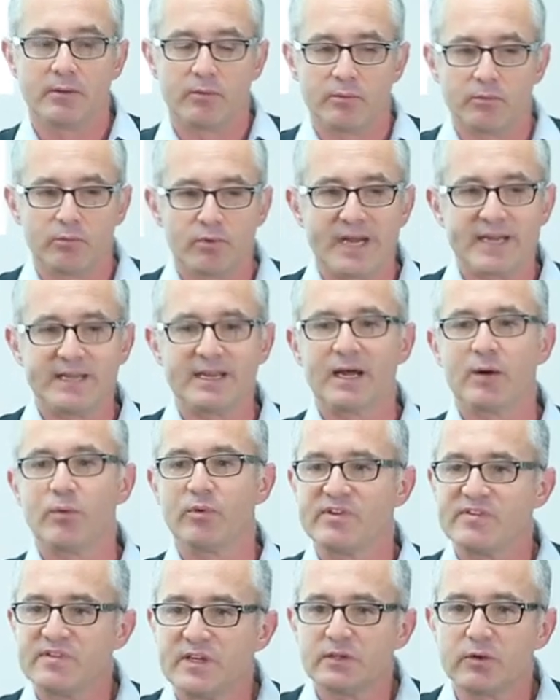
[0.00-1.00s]
Right now,
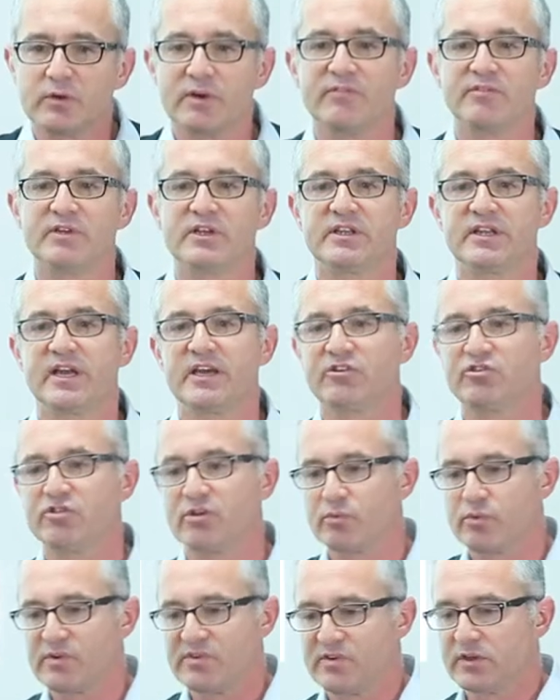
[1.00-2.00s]
we see it on
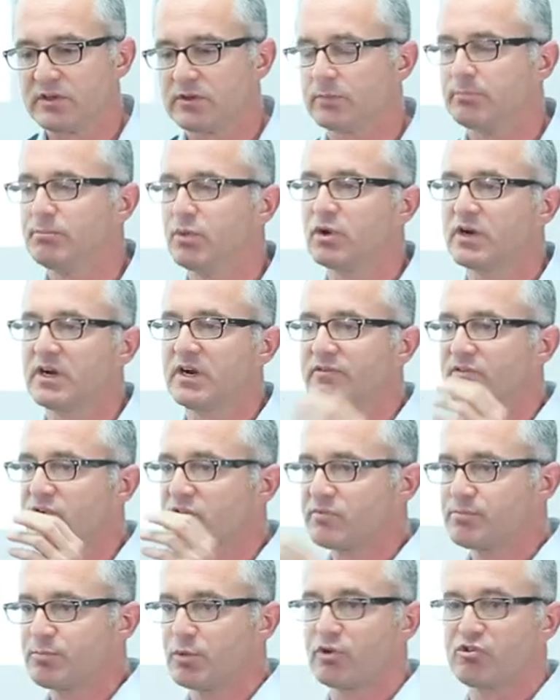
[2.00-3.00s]
invitation, we see it on book
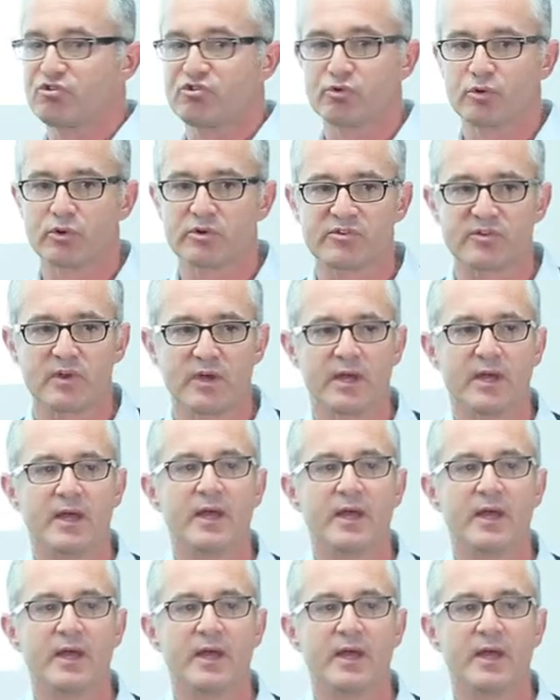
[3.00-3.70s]
covers, brochures,